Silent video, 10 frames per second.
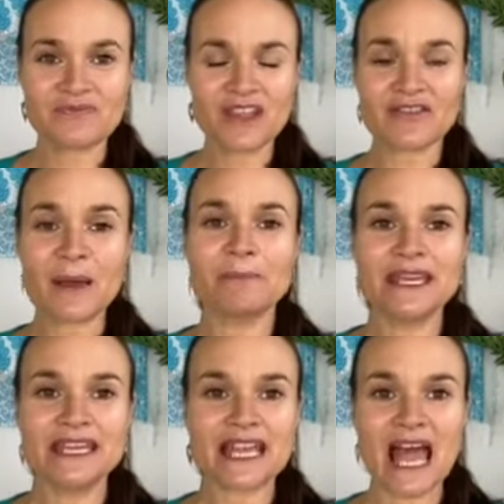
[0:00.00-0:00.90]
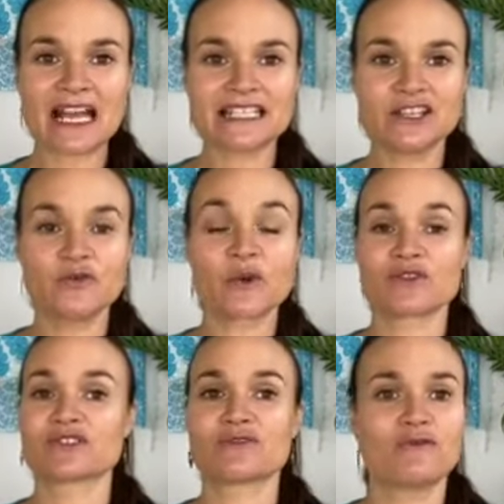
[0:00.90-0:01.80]
that being active,
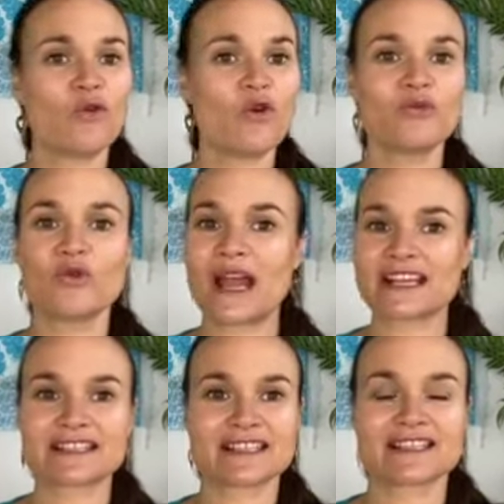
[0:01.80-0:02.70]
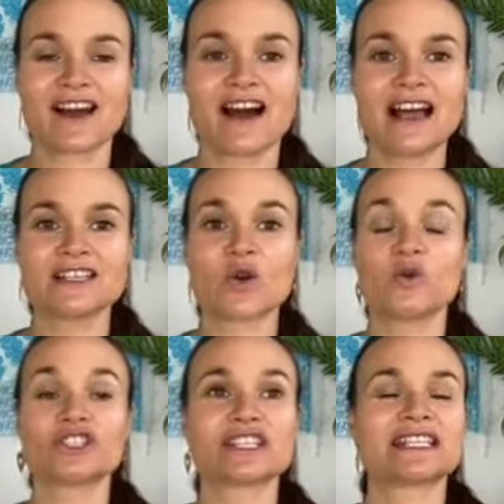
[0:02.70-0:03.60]
whether it's formal exercise
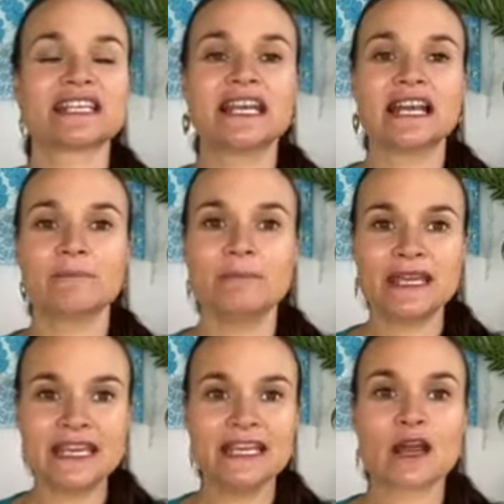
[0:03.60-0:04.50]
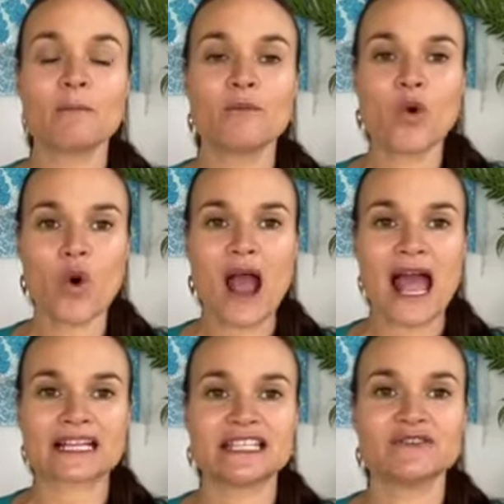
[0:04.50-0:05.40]
or just being more
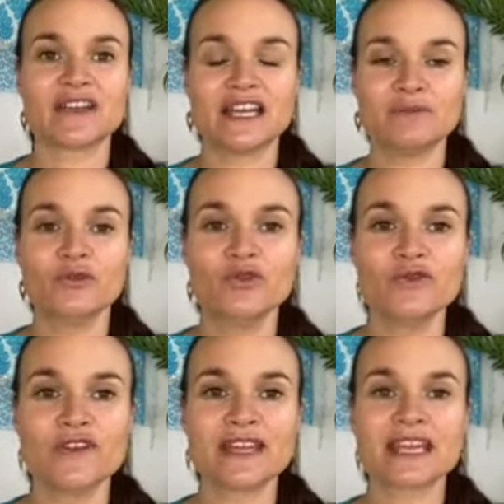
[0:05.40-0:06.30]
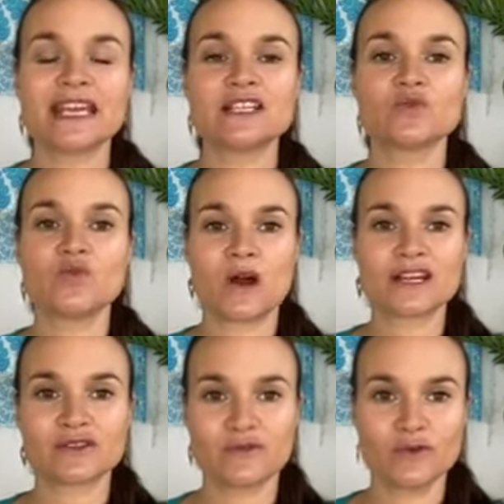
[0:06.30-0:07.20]
active and moving, is
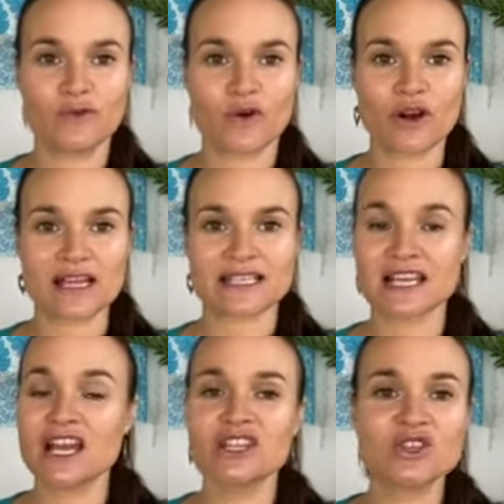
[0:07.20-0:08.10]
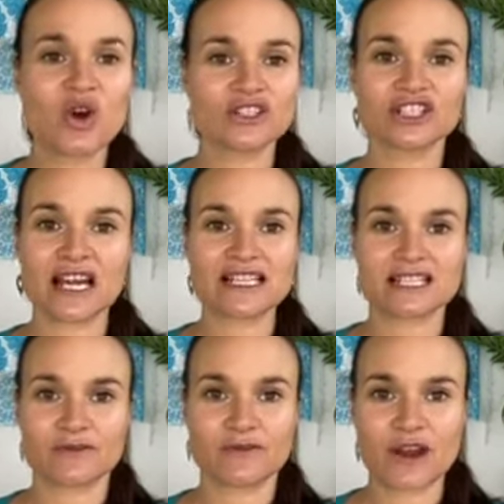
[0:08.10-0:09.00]
wonderful for us, not
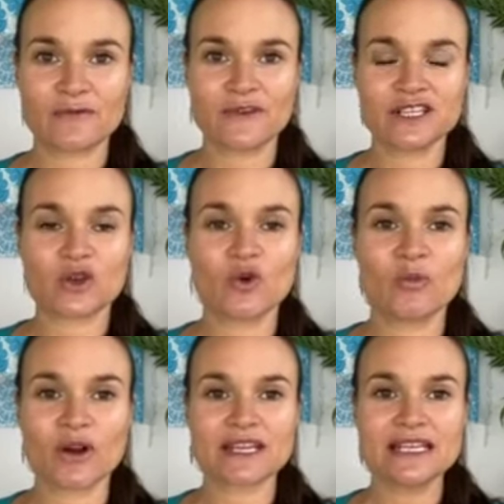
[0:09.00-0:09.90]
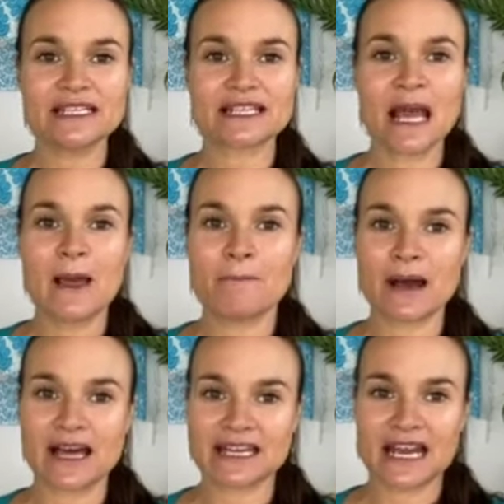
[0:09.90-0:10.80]
just for our physical bodies,
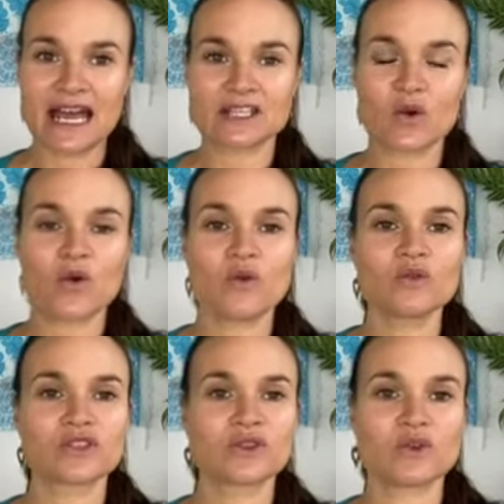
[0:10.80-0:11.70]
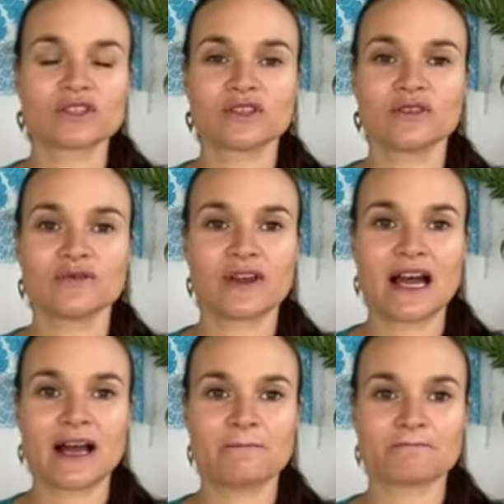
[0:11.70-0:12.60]
but it has all sorts of
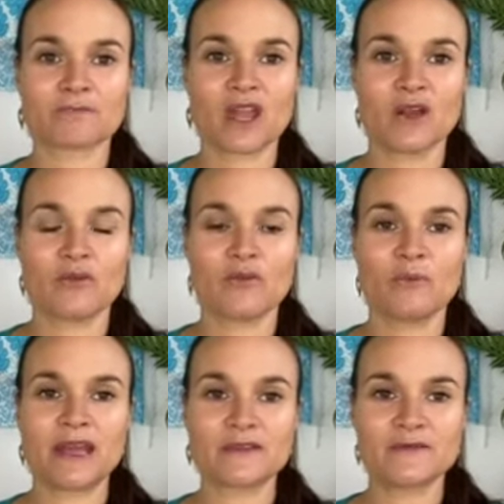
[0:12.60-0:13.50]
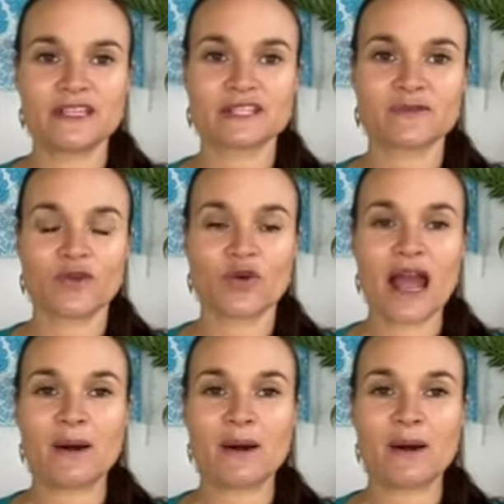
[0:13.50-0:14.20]
benefits for our